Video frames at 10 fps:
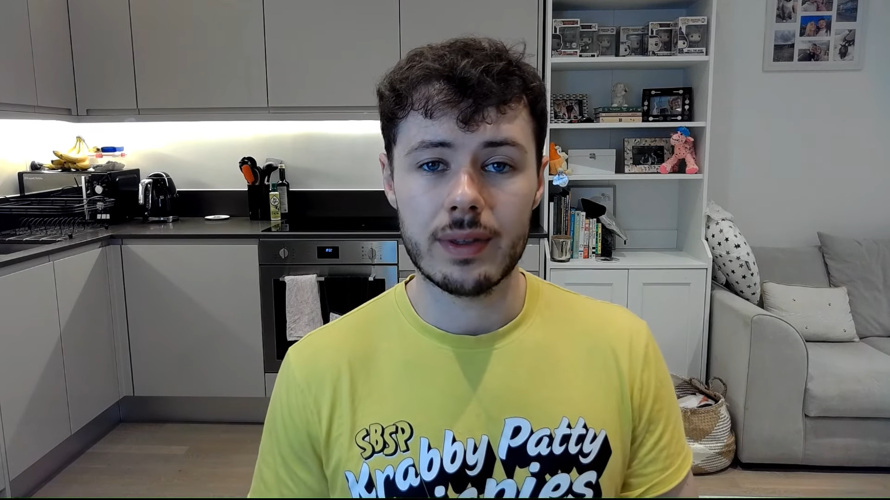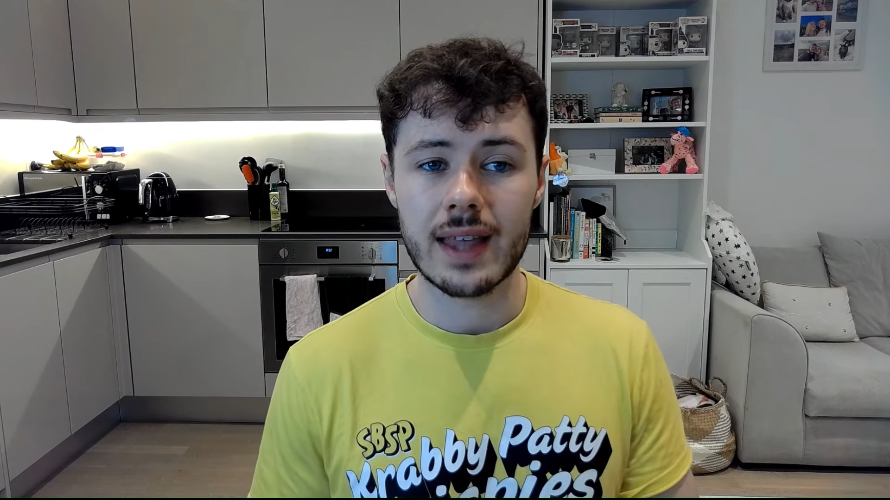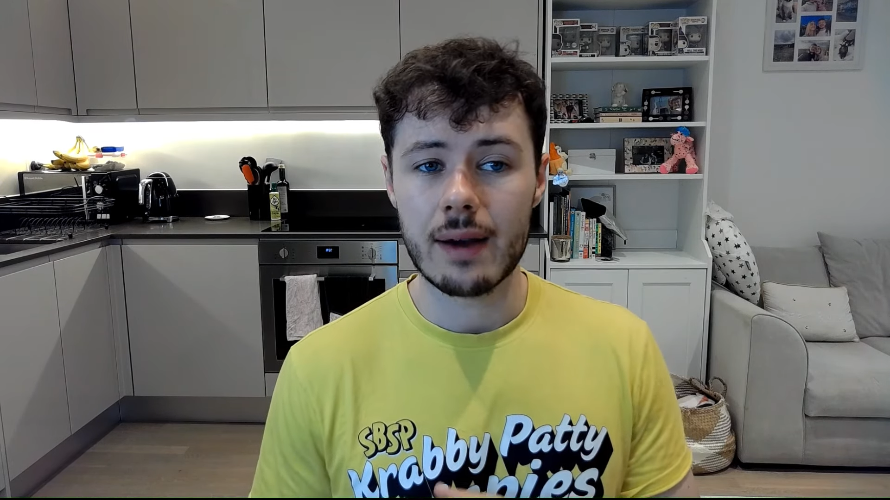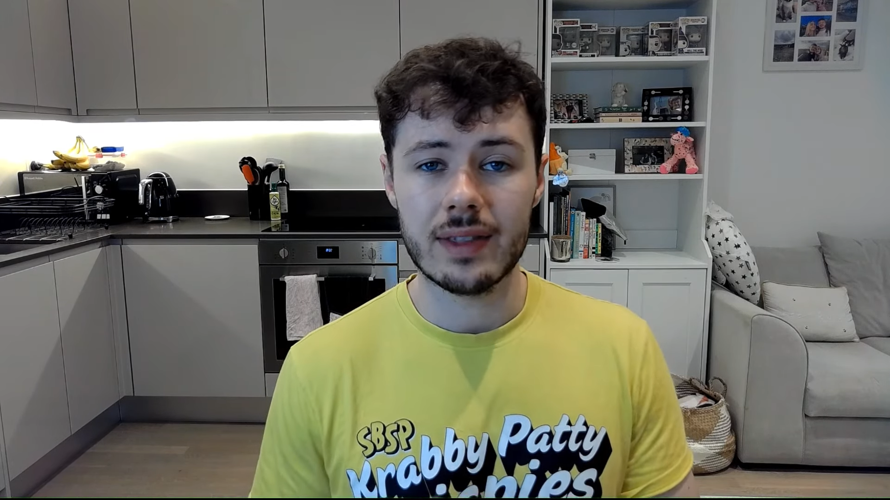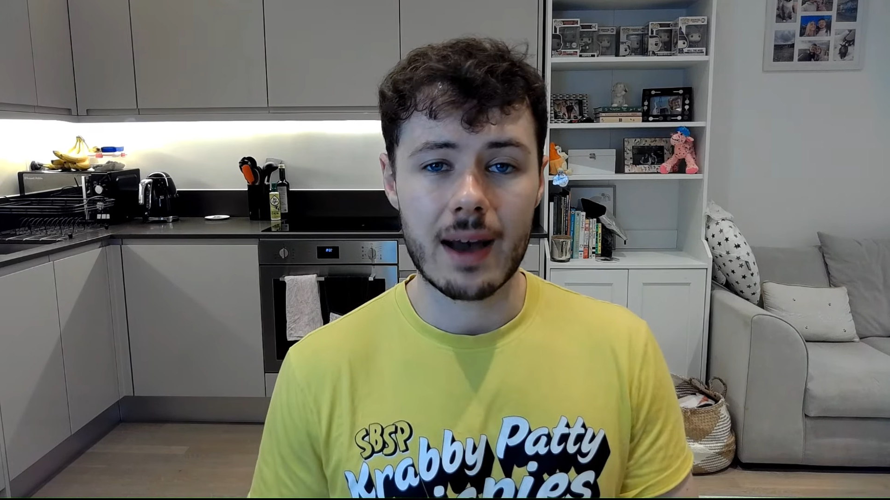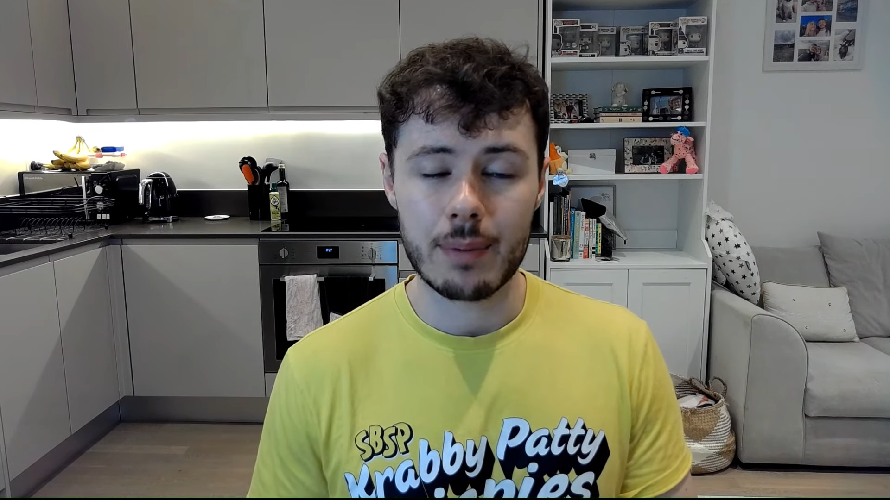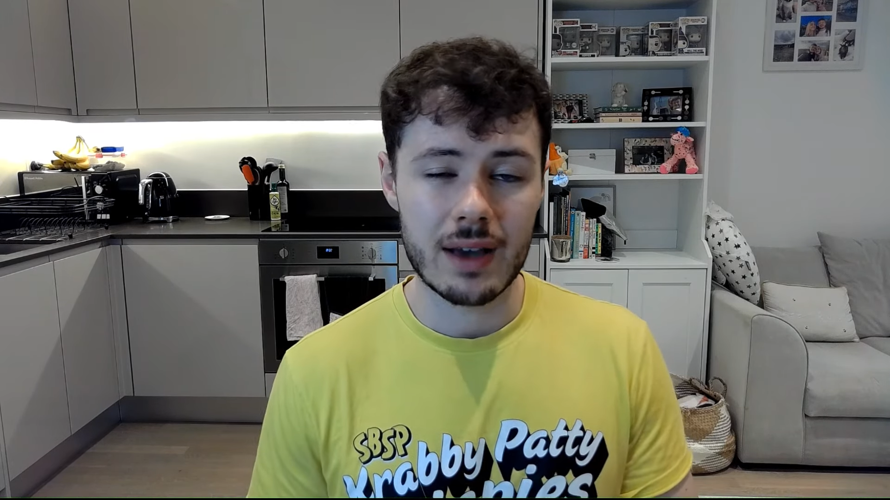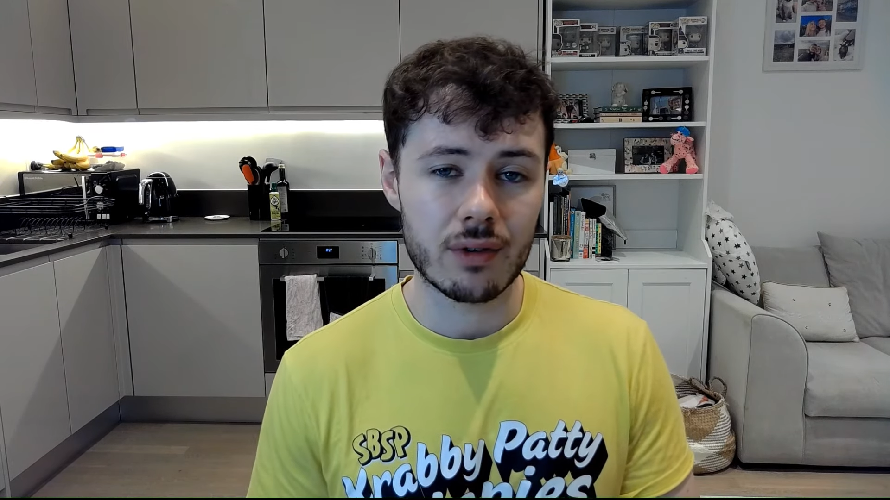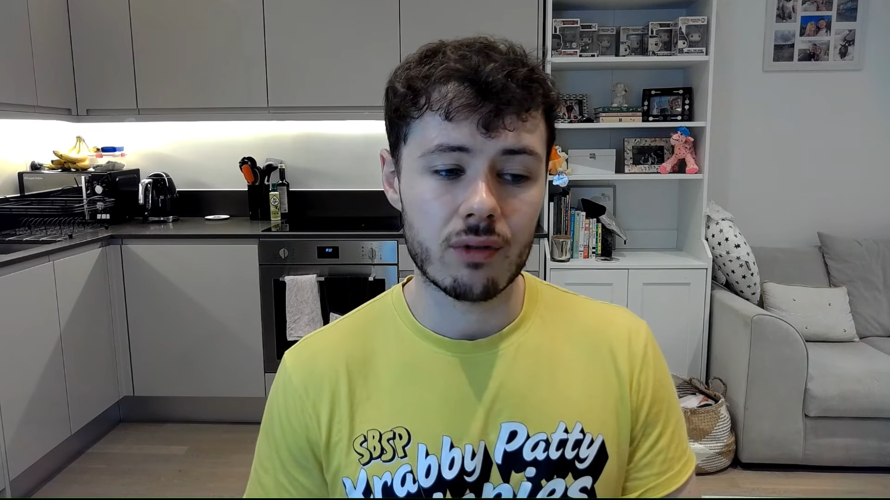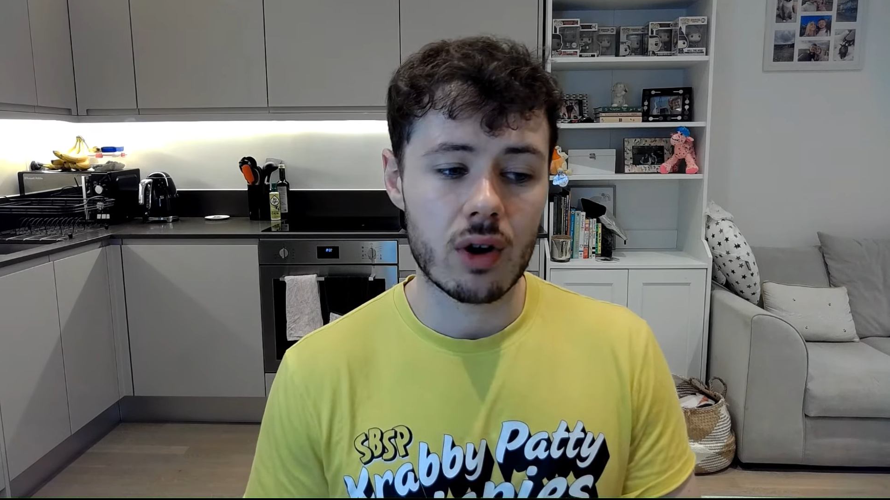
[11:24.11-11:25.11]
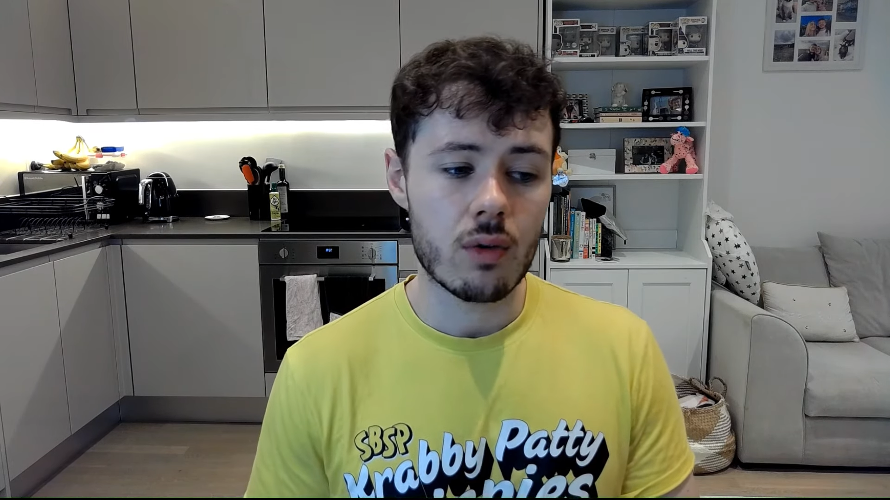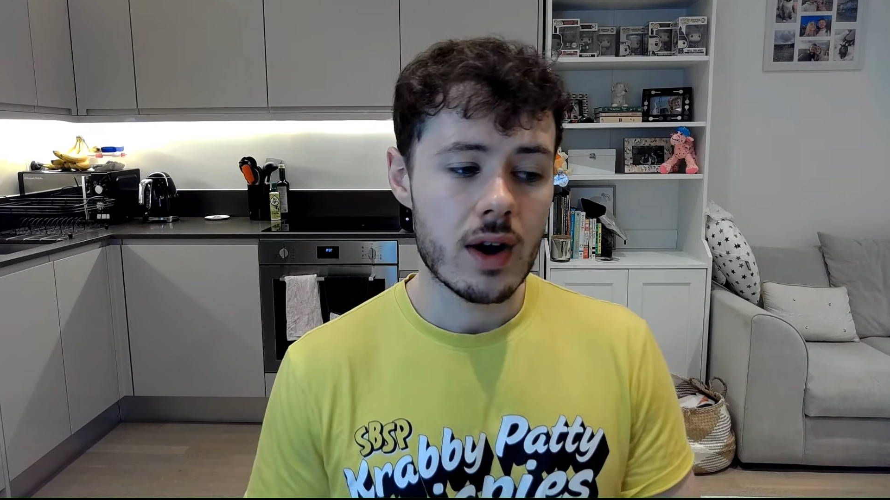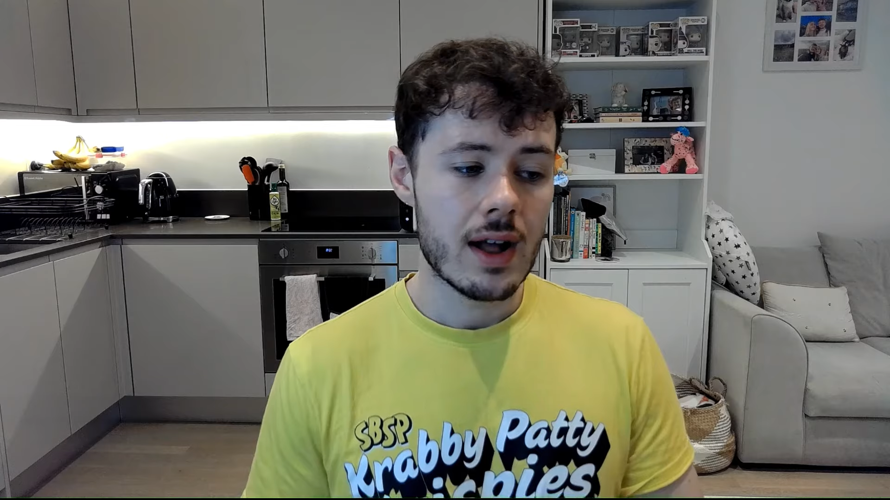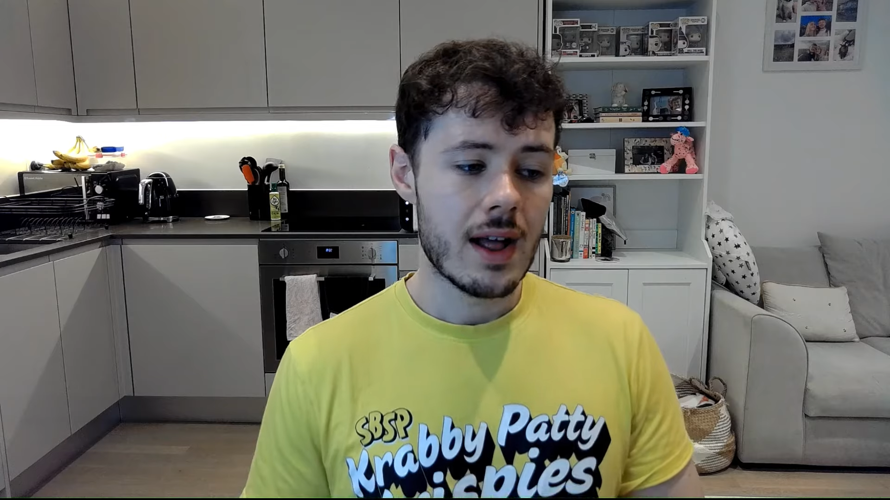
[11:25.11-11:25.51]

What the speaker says: in there in that pivot role.